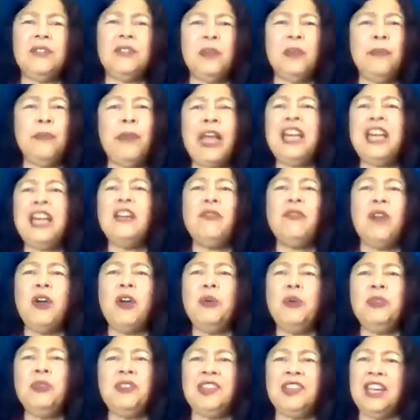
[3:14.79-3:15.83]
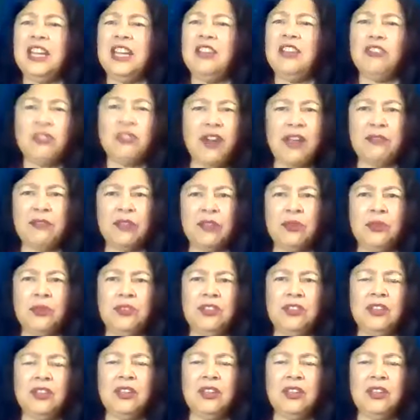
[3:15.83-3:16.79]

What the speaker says: the many roads he travelled.